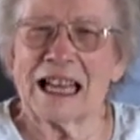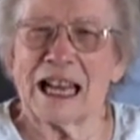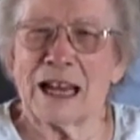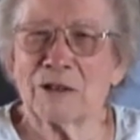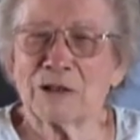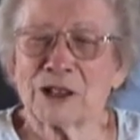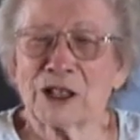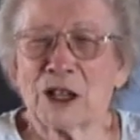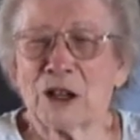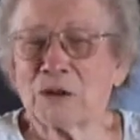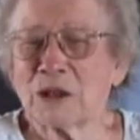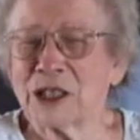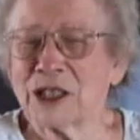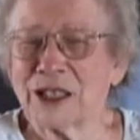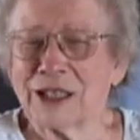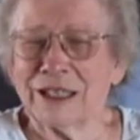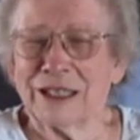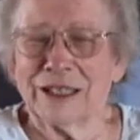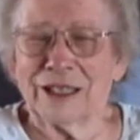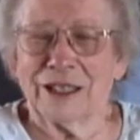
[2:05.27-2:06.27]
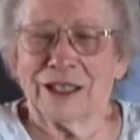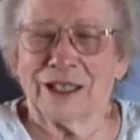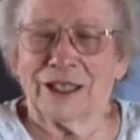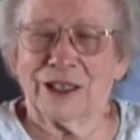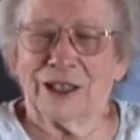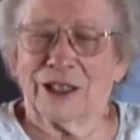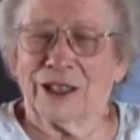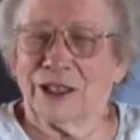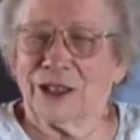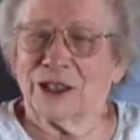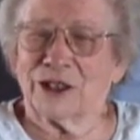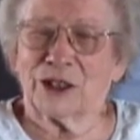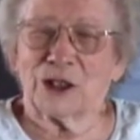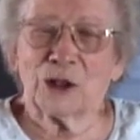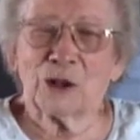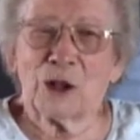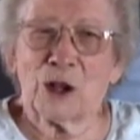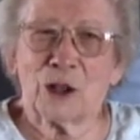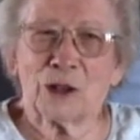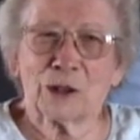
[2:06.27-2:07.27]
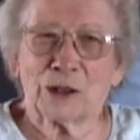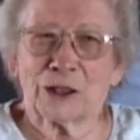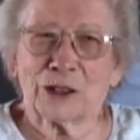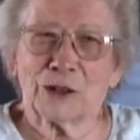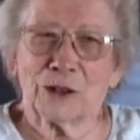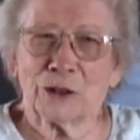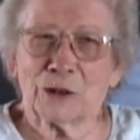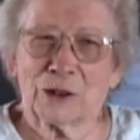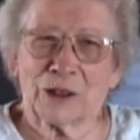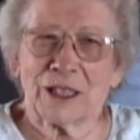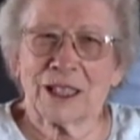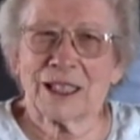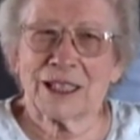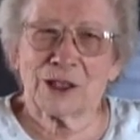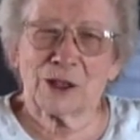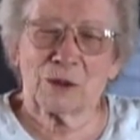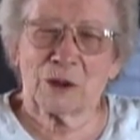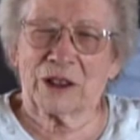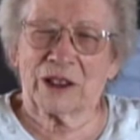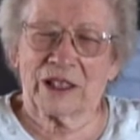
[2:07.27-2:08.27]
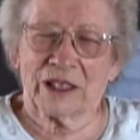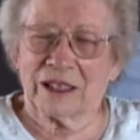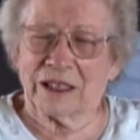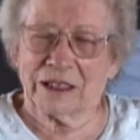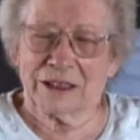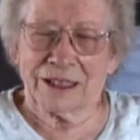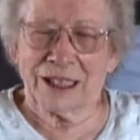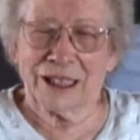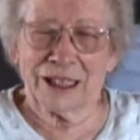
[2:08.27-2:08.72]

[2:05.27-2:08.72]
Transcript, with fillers: I was always too old to do things with the